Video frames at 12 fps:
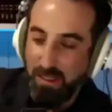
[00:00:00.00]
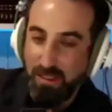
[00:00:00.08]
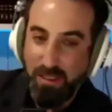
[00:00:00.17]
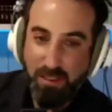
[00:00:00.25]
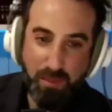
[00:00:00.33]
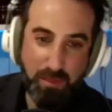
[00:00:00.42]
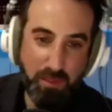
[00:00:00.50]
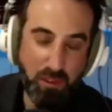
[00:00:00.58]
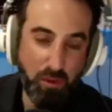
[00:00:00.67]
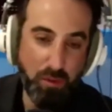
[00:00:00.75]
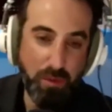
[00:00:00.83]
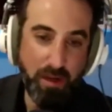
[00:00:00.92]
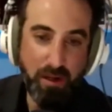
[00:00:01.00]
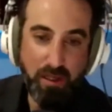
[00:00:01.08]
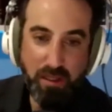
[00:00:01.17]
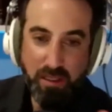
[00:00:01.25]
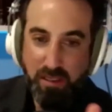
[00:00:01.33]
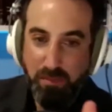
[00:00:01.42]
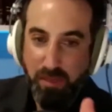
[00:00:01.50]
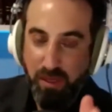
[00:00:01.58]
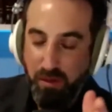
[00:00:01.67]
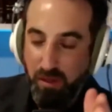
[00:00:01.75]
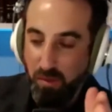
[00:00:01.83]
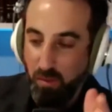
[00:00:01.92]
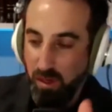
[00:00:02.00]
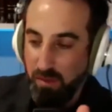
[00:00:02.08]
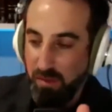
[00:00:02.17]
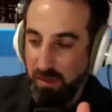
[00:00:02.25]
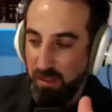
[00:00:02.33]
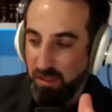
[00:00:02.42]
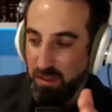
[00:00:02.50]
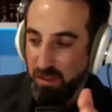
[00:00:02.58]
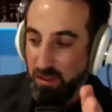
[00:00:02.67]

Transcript: says maybe two Americas is better than one. Maybe it's a good